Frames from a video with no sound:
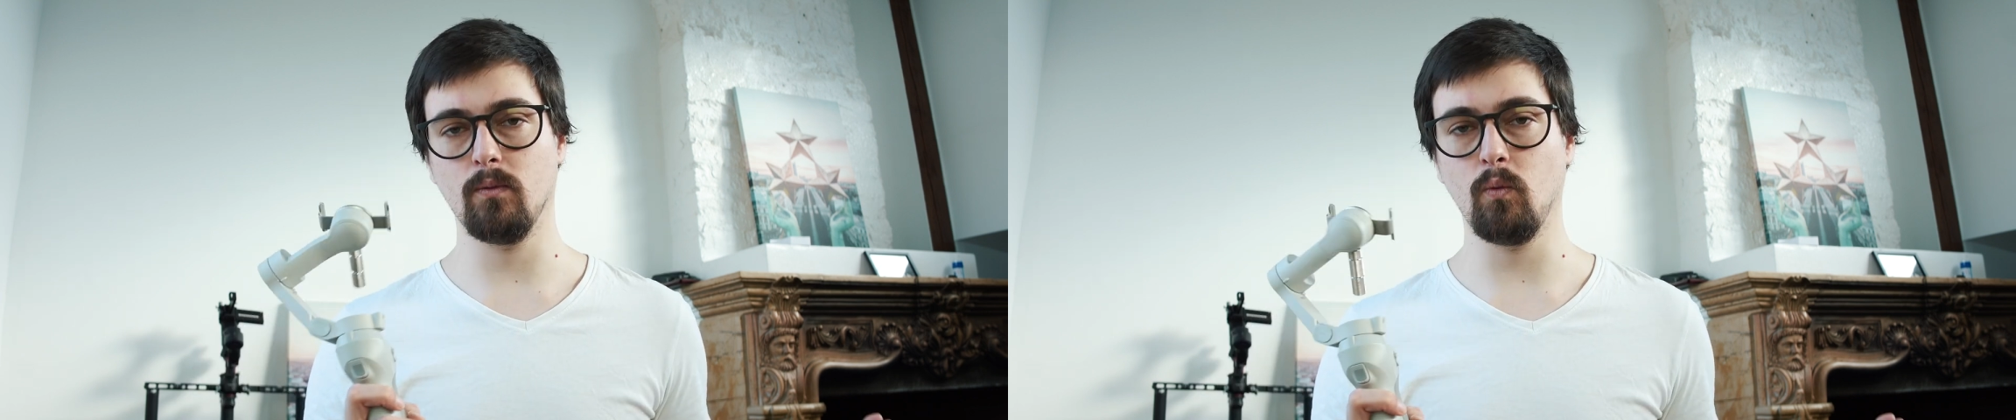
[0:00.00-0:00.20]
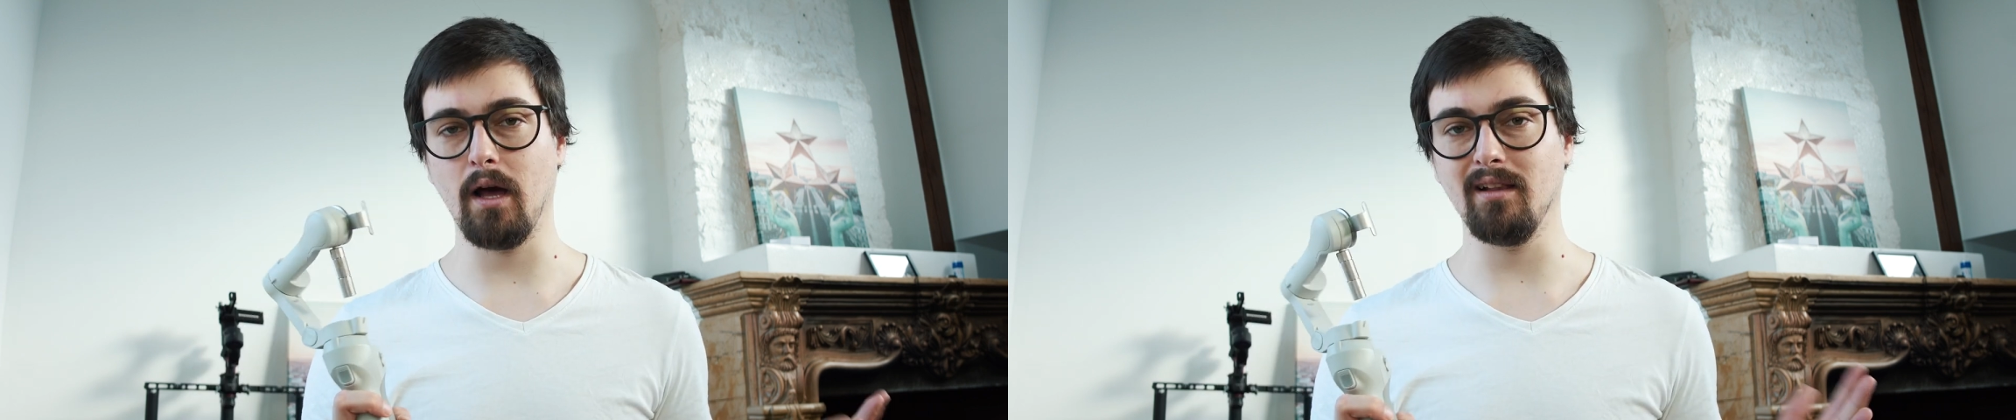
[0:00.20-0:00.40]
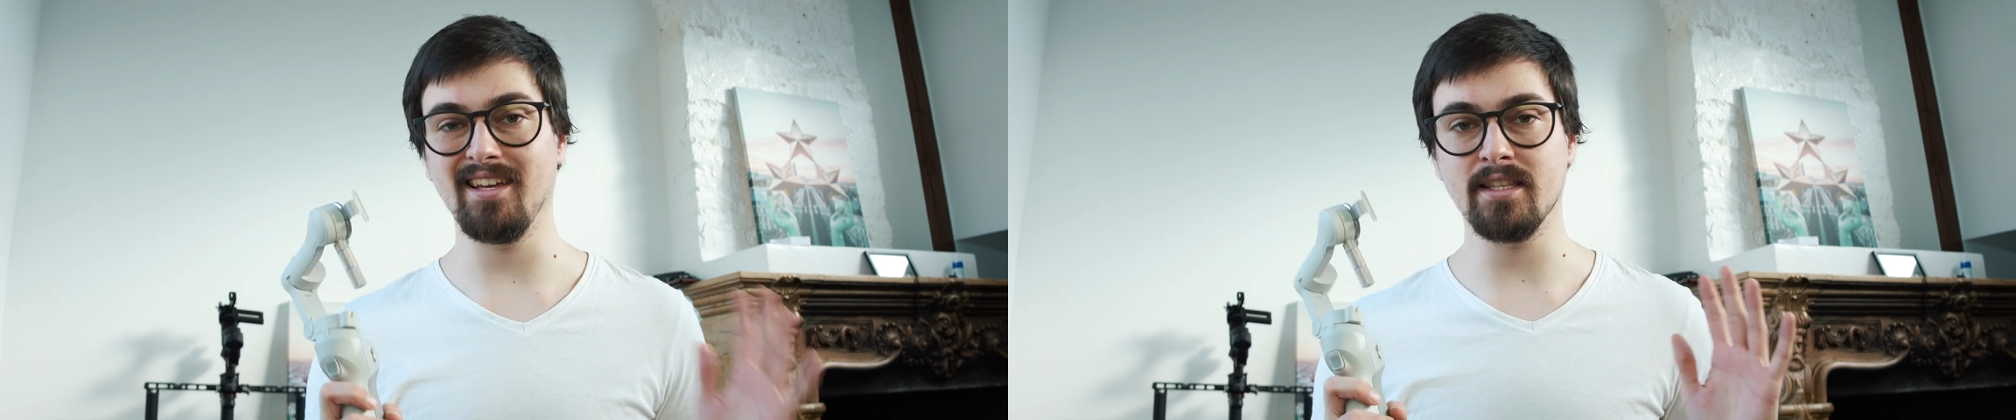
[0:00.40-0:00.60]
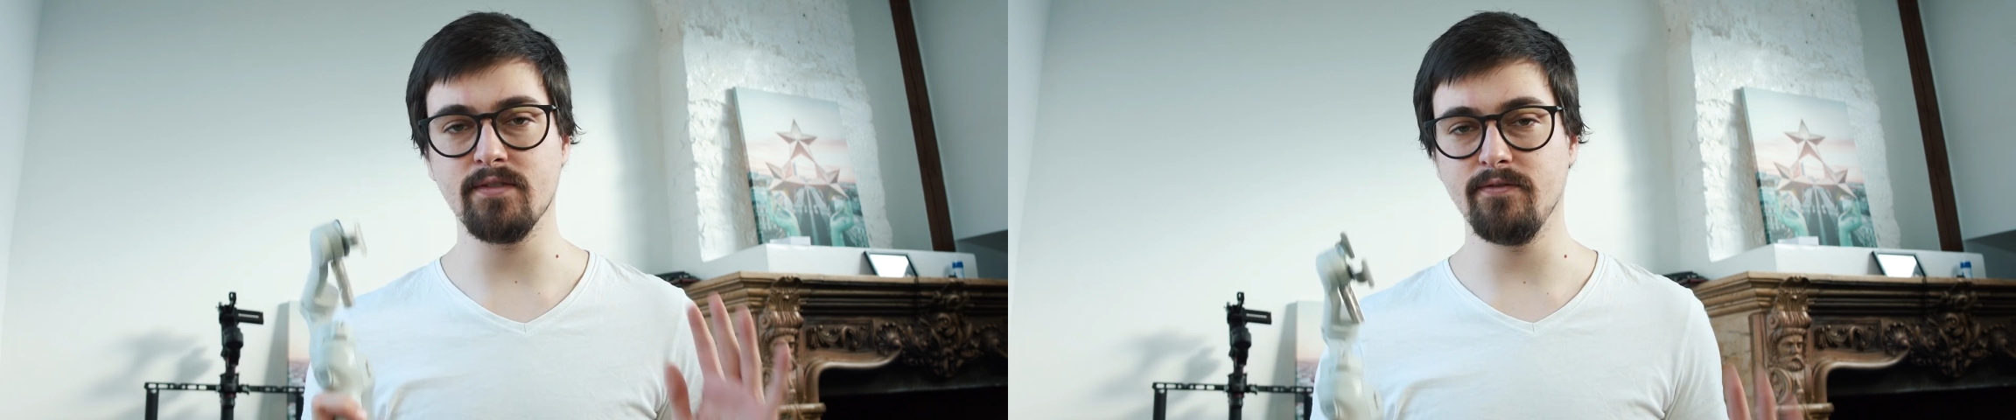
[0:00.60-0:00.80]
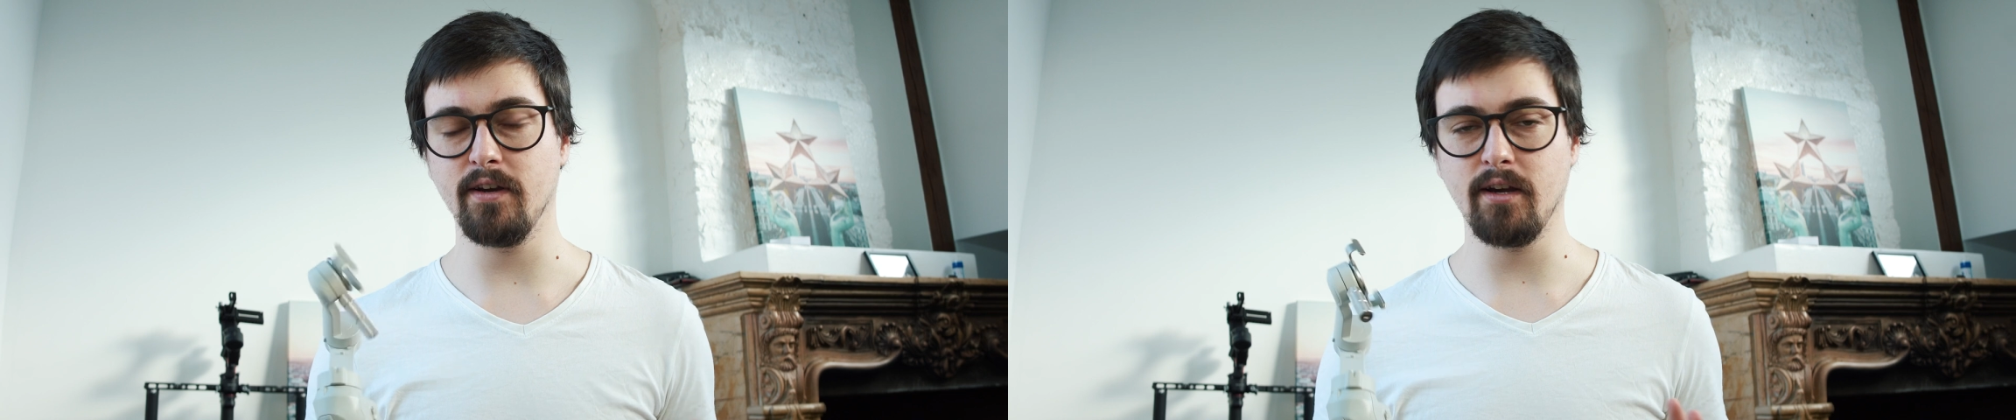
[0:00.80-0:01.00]
while it's
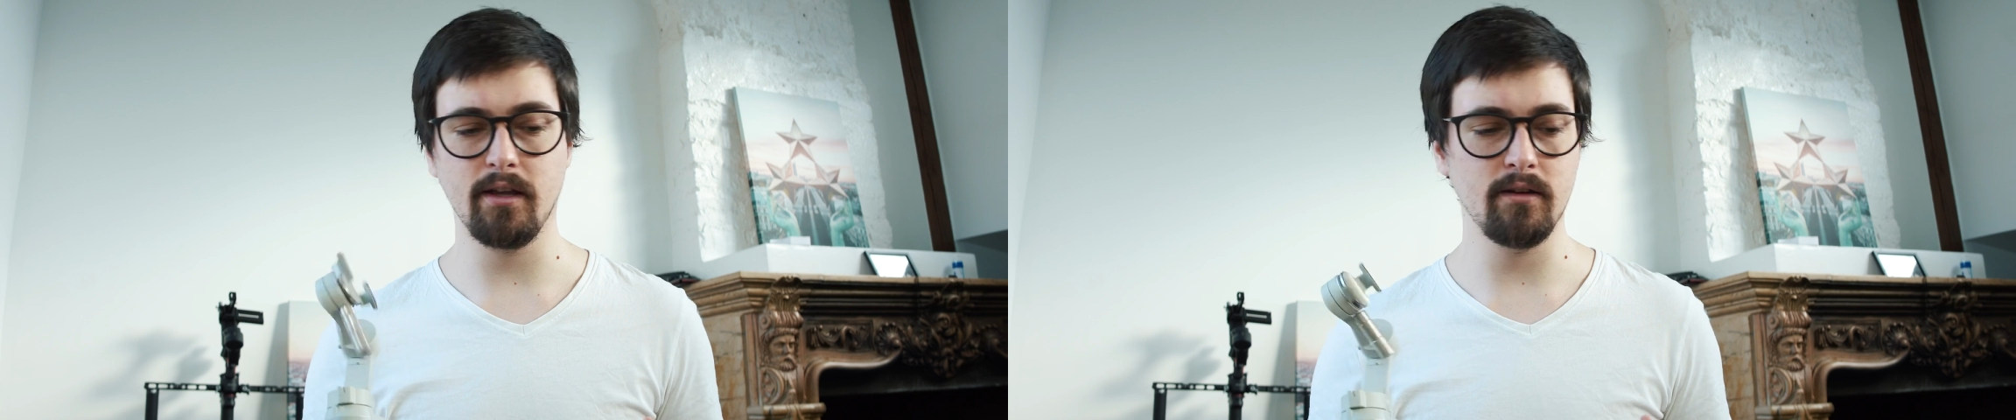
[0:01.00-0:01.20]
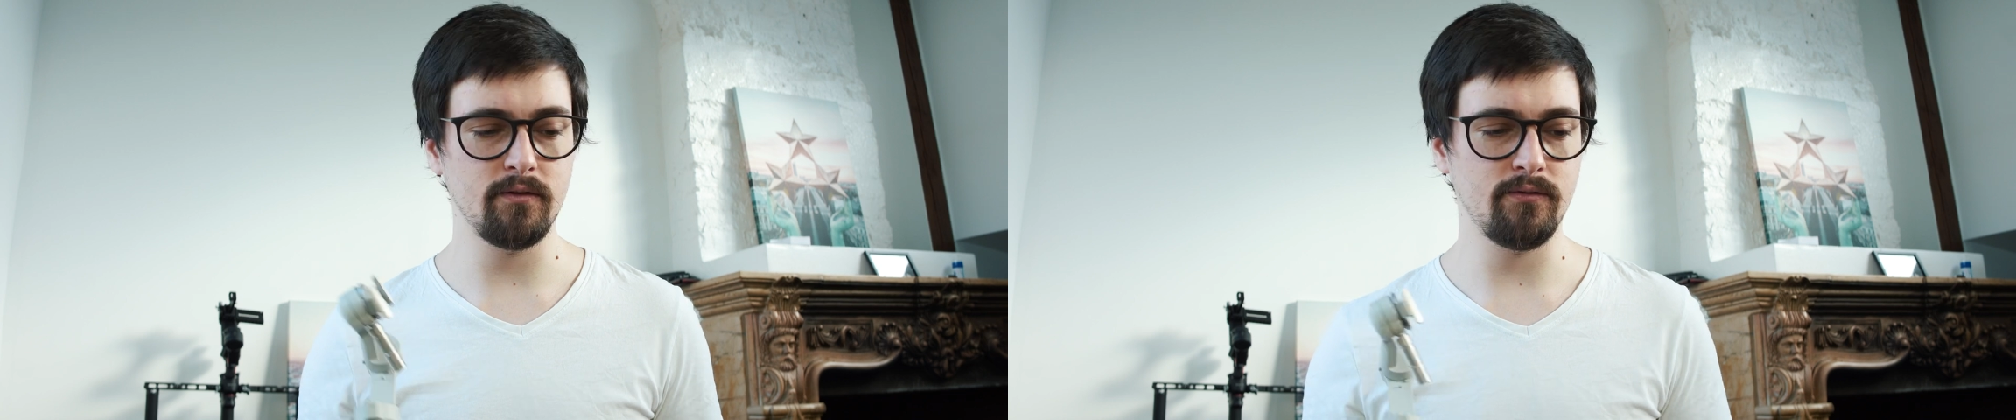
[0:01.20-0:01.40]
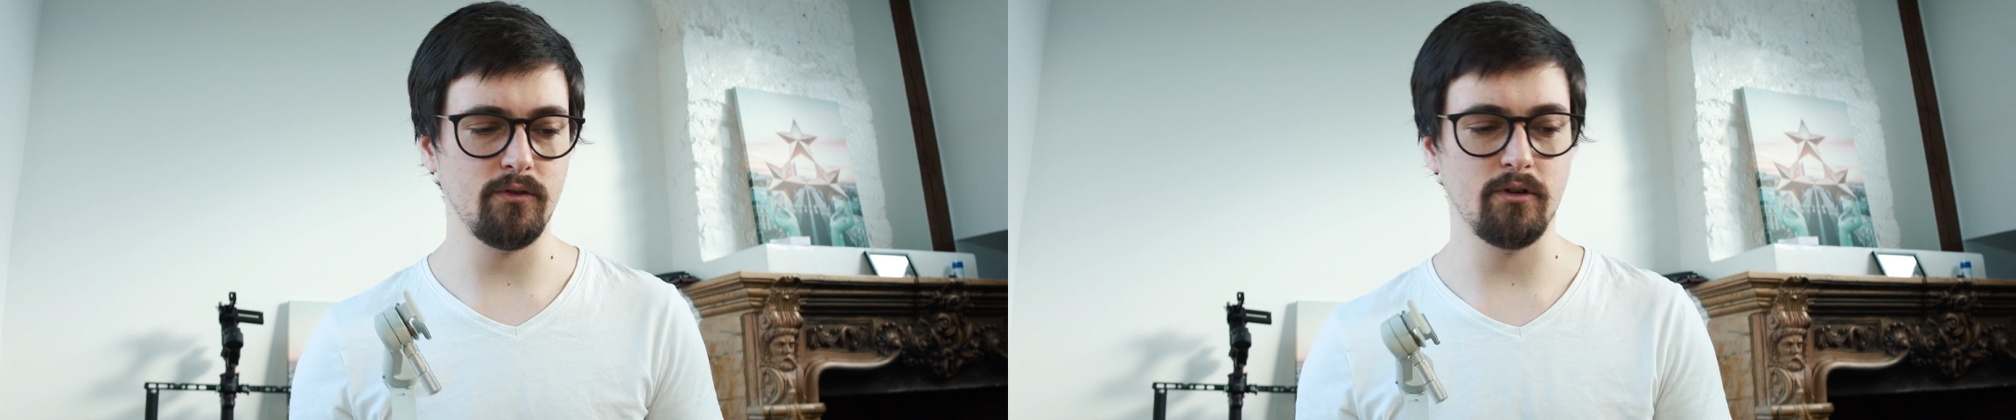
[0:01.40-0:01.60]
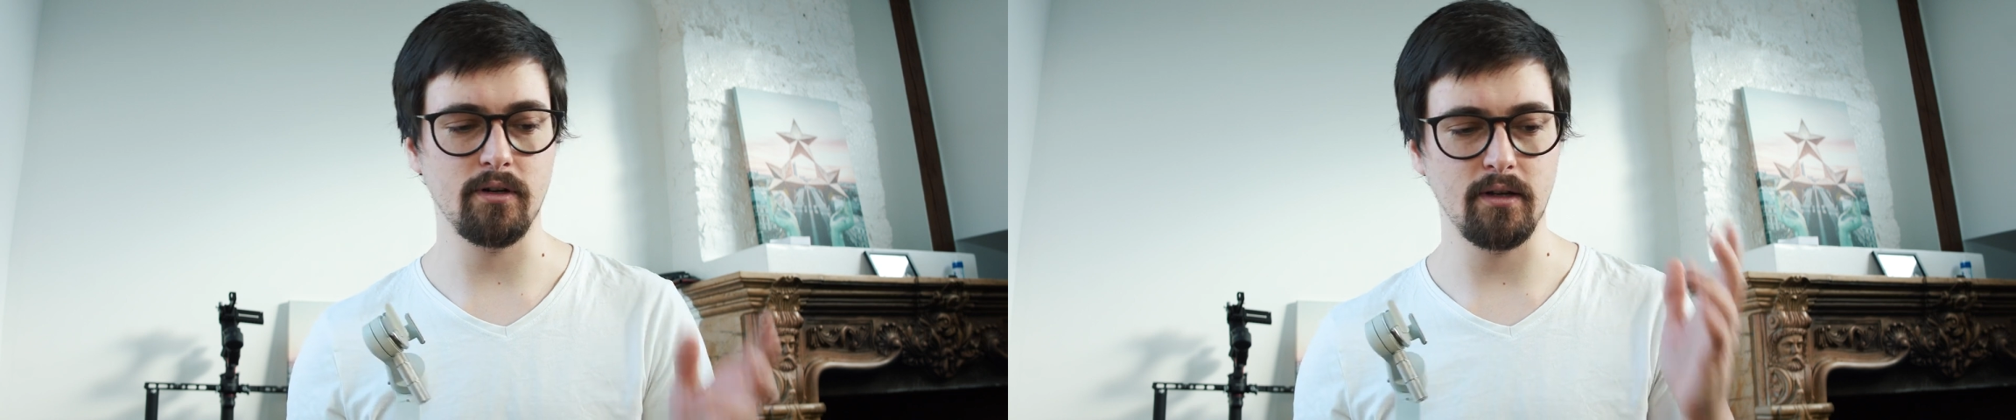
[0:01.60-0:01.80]
very good for